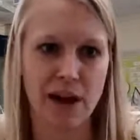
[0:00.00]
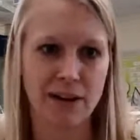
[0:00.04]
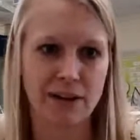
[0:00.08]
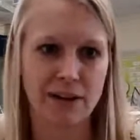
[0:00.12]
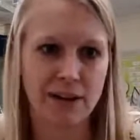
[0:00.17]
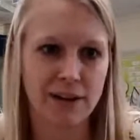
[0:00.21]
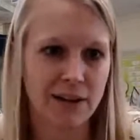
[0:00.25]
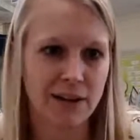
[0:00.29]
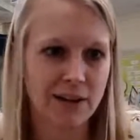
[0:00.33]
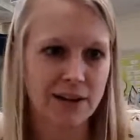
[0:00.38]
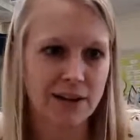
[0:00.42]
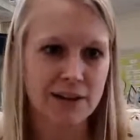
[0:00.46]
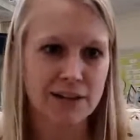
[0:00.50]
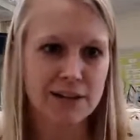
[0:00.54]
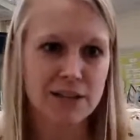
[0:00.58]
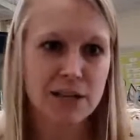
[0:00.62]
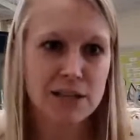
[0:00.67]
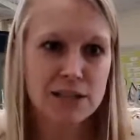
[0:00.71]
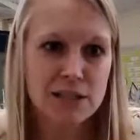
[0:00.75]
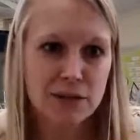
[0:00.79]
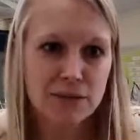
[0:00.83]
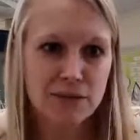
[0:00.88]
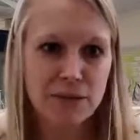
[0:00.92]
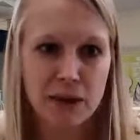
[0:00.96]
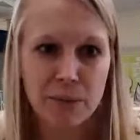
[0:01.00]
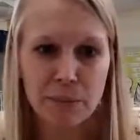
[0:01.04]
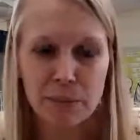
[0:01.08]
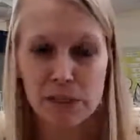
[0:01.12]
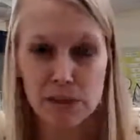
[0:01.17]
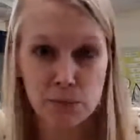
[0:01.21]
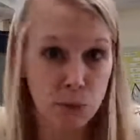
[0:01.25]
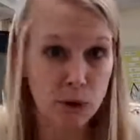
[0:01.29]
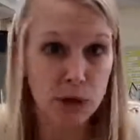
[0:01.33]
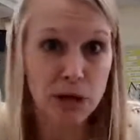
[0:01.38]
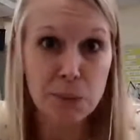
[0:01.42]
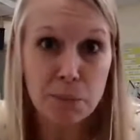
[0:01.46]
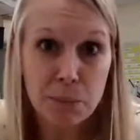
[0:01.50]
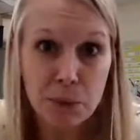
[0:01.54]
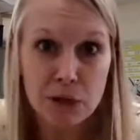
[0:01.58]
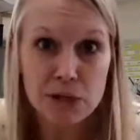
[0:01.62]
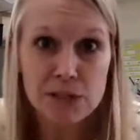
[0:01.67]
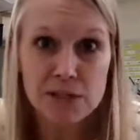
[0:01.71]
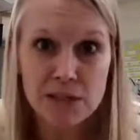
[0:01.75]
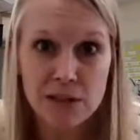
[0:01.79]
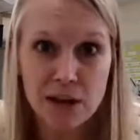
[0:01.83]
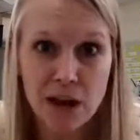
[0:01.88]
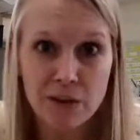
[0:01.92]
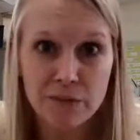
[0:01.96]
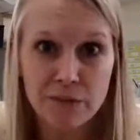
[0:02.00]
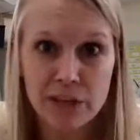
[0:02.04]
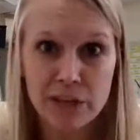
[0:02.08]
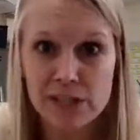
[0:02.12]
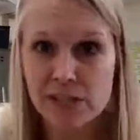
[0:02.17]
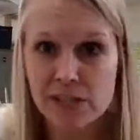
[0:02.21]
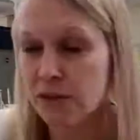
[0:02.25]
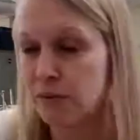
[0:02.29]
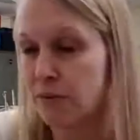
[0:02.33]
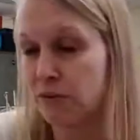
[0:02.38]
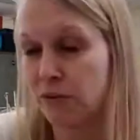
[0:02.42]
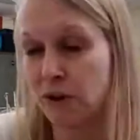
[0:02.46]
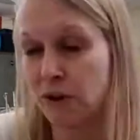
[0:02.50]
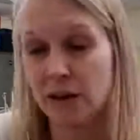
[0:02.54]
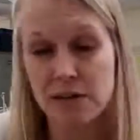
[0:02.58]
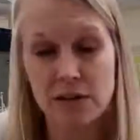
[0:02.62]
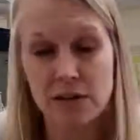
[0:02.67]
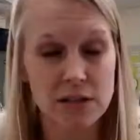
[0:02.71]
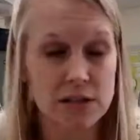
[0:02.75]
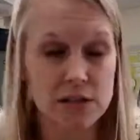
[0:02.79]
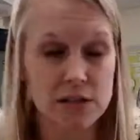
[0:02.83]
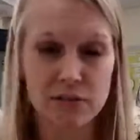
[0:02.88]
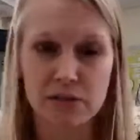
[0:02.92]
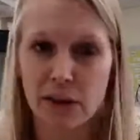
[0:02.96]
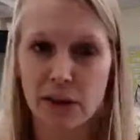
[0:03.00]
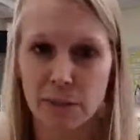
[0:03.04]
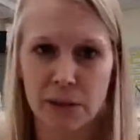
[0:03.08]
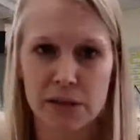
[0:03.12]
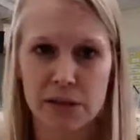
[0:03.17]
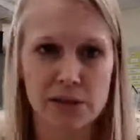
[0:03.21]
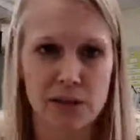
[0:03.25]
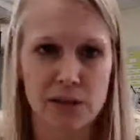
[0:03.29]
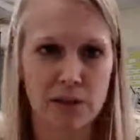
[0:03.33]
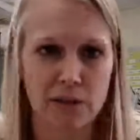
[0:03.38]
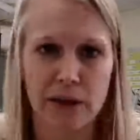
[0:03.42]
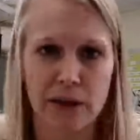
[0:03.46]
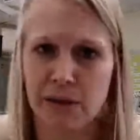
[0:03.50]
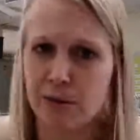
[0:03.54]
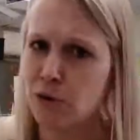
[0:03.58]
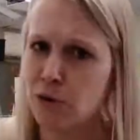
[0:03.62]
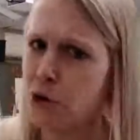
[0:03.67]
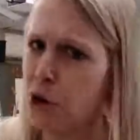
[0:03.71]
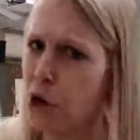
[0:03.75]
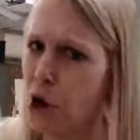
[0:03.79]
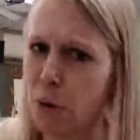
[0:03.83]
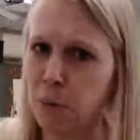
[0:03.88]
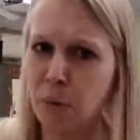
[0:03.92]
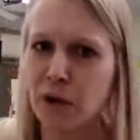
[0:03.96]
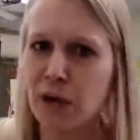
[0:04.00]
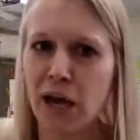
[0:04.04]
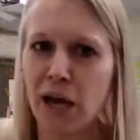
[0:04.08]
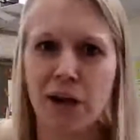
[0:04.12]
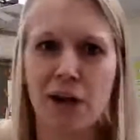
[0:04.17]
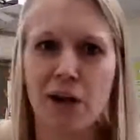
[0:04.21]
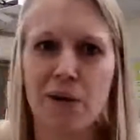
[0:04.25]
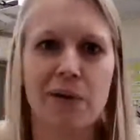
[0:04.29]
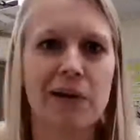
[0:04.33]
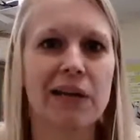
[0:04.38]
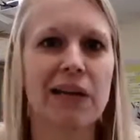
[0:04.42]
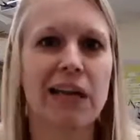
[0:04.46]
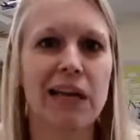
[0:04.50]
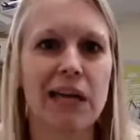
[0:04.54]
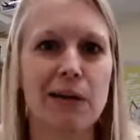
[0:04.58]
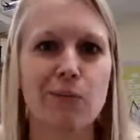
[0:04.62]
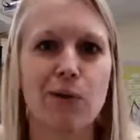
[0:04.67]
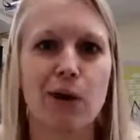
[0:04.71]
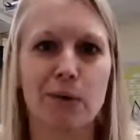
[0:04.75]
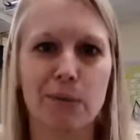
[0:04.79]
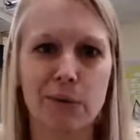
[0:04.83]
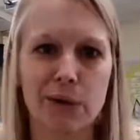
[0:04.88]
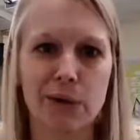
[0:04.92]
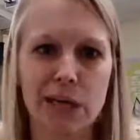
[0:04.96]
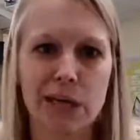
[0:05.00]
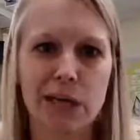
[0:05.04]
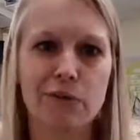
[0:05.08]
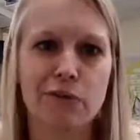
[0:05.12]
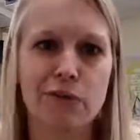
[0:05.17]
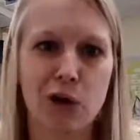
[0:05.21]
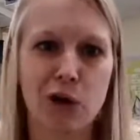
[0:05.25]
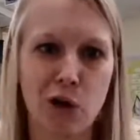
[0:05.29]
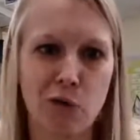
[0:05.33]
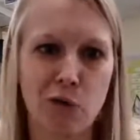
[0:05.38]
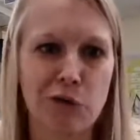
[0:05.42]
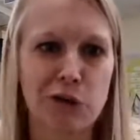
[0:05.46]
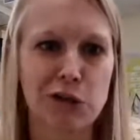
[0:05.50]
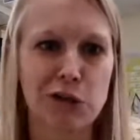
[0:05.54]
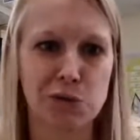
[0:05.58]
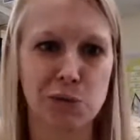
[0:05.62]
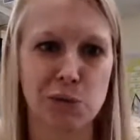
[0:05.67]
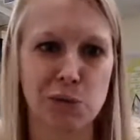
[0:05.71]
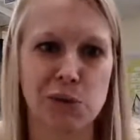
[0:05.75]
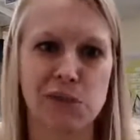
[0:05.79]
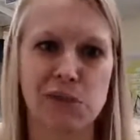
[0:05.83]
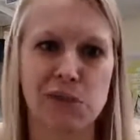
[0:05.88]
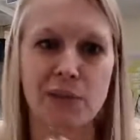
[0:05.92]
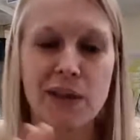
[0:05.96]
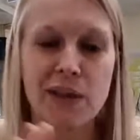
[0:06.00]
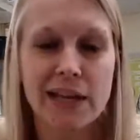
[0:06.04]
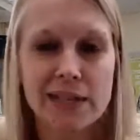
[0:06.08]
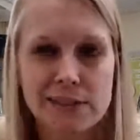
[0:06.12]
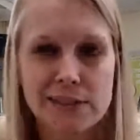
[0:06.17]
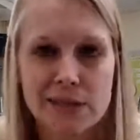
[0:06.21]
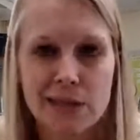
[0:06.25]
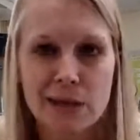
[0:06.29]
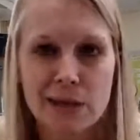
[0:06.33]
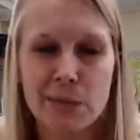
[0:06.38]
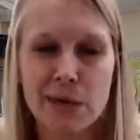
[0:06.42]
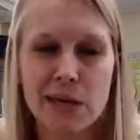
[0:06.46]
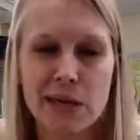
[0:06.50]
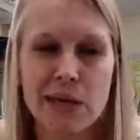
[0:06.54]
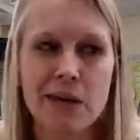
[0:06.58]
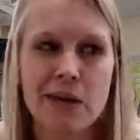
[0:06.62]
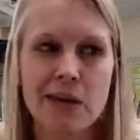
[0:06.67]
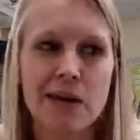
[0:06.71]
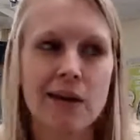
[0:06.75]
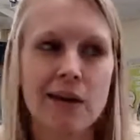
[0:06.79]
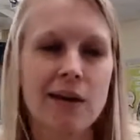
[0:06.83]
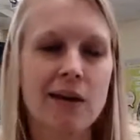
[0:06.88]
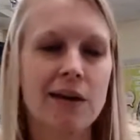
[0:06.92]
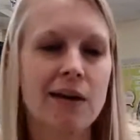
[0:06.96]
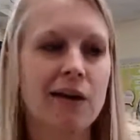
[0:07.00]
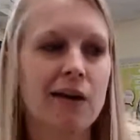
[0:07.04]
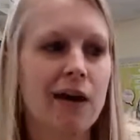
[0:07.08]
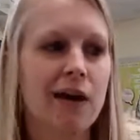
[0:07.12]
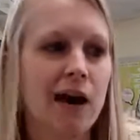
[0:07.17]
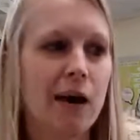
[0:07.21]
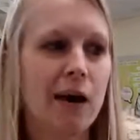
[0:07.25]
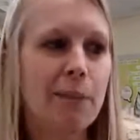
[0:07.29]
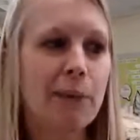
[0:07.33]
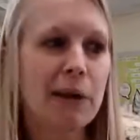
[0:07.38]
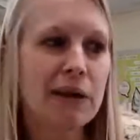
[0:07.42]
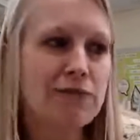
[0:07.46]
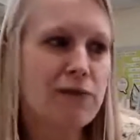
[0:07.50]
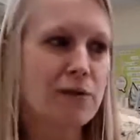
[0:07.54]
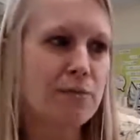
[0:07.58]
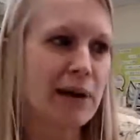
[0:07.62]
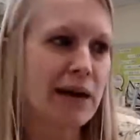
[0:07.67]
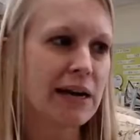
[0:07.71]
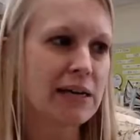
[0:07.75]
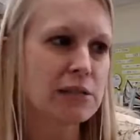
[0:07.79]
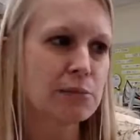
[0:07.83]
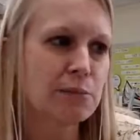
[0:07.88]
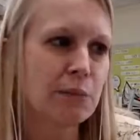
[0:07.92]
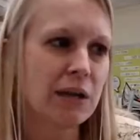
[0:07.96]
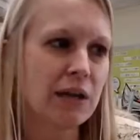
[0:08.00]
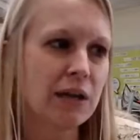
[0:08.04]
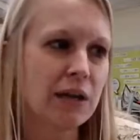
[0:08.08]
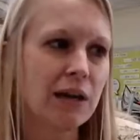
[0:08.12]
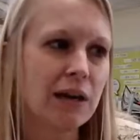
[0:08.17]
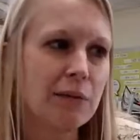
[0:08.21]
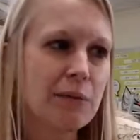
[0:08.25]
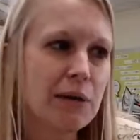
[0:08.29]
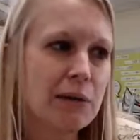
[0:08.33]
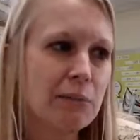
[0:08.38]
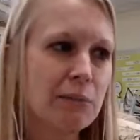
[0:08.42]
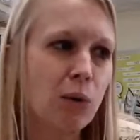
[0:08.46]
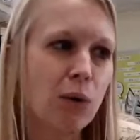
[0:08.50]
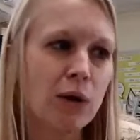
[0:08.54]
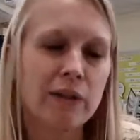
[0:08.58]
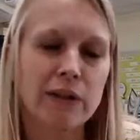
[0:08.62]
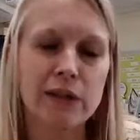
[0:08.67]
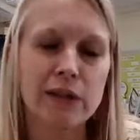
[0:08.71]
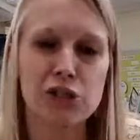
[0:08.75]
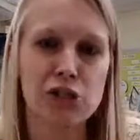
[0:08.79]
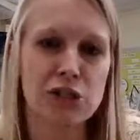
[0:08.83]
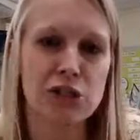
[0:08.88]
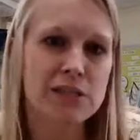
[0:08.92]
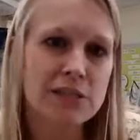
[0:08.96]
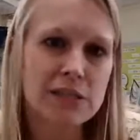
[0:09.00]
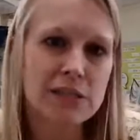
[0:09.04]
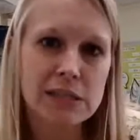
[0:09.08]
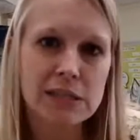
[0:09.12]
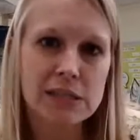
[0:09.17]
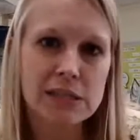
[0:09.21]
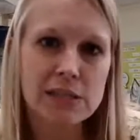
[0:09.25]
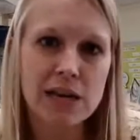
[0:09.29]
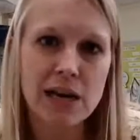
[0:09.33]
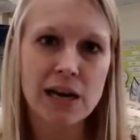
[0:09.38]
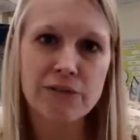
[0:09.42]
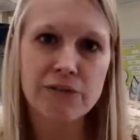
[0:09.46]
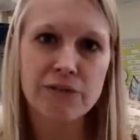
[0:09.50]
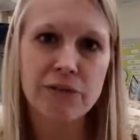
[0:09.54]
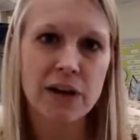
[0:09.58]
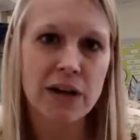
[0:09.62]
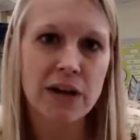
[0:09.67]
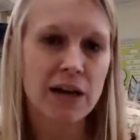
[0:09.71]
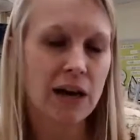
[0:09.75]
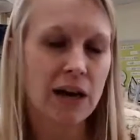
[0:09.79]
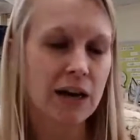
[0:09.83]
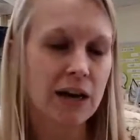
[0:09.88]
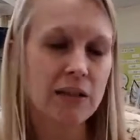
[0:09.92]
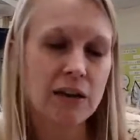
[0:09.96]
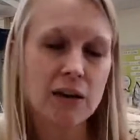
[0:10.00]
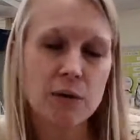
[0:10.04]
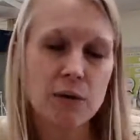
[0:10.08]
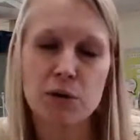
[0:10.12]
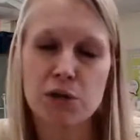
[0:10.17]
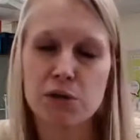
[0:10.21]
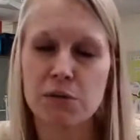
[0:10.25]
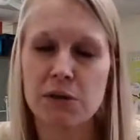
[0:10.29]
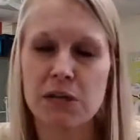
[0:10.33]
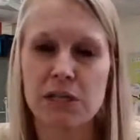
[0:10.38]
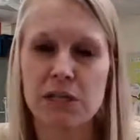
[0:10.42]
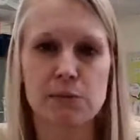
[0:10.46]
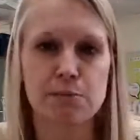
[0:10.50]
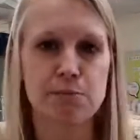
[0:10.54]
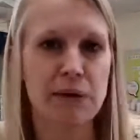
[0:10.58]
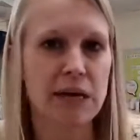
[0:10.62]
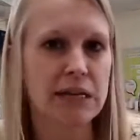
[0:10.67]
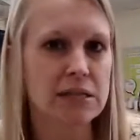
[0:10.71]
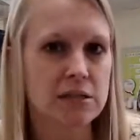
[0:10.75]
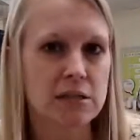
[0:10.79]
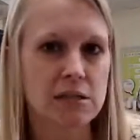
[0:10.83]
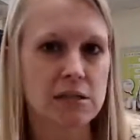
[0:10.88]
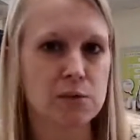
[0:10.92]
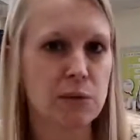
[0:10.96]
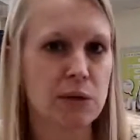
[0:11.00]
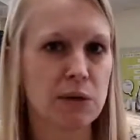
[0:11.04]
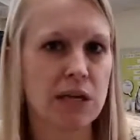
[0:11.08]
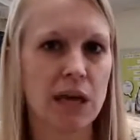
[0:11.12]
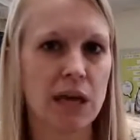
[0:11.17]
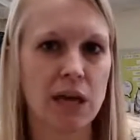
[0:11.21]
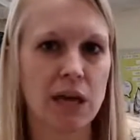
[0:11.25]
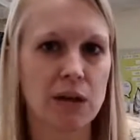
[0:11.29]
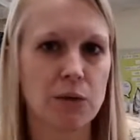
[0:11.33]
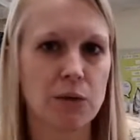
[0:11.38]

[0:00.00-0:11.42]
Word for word: tons of families. We're in person, obviously. We've got tons of families that are like, no, we're not going anymore. We're going to go virtual. So that's going to be a bit of a mess, but I mean, more logistic stuff. I think we're doing as best as we can with